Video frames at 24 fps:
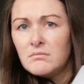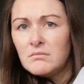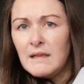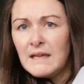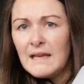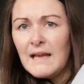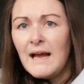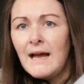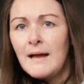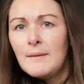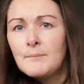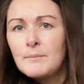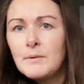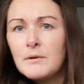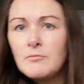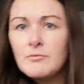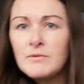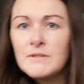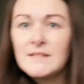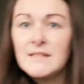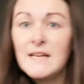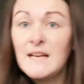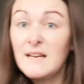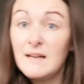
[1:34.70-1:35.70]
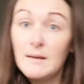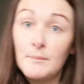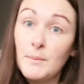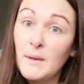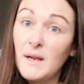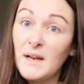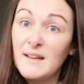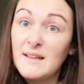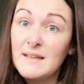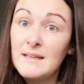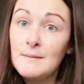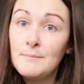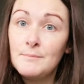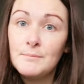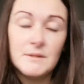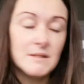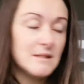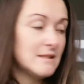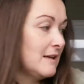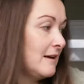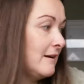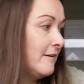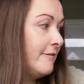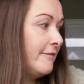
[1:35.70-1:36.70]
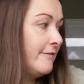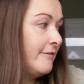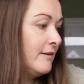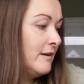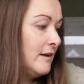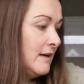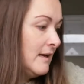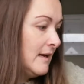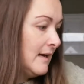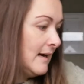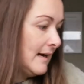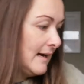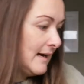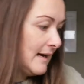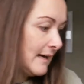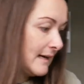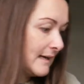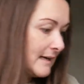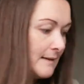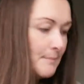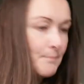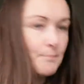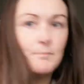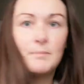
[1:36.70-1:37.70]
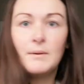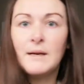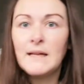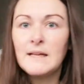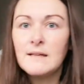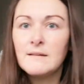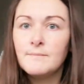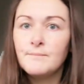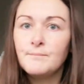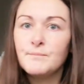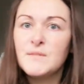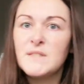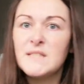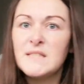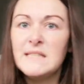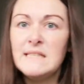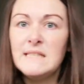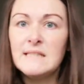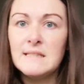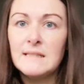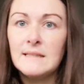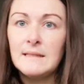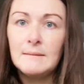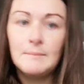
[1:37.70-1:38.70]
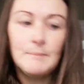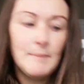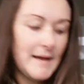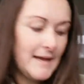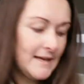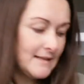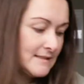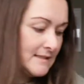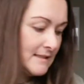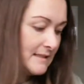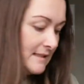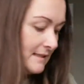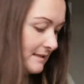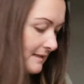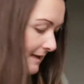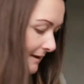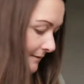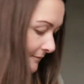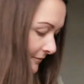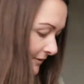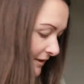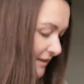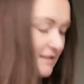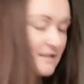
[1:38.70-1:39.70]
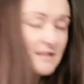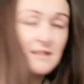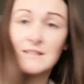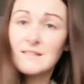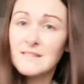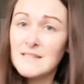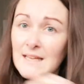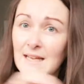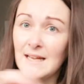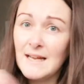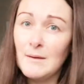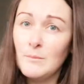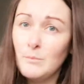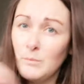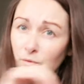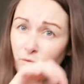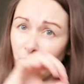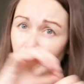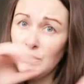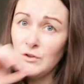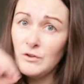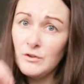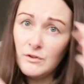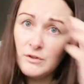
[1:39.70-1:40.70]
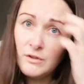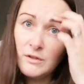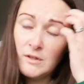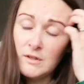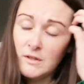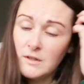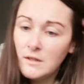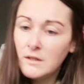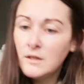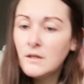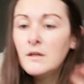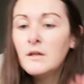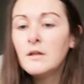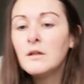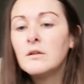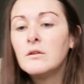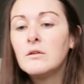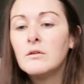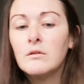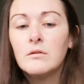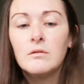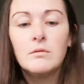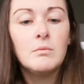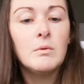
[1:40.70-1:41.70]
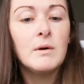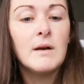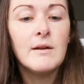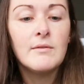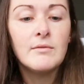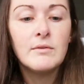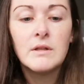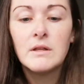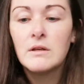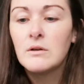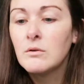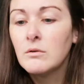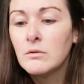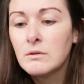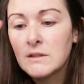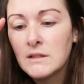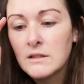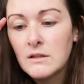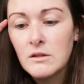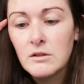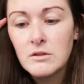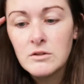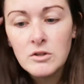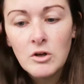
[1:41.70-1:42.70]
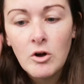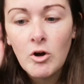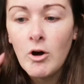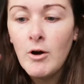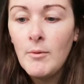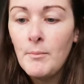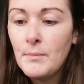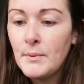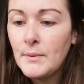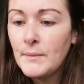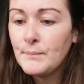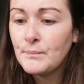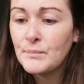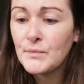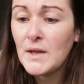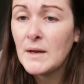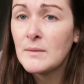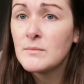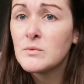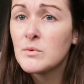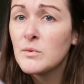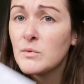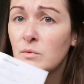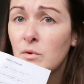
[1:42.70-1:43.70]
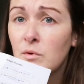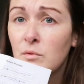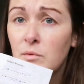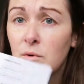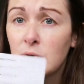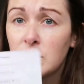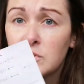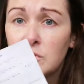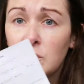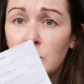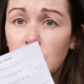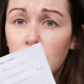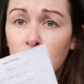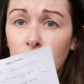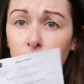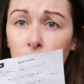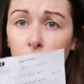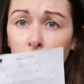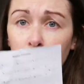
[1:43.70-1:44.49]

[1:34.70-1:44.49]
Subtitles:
they can't be recyclable. Keep stuff, keep like seasonal bedding in them things, because they come with the whatever they call it, the top. Comes with a return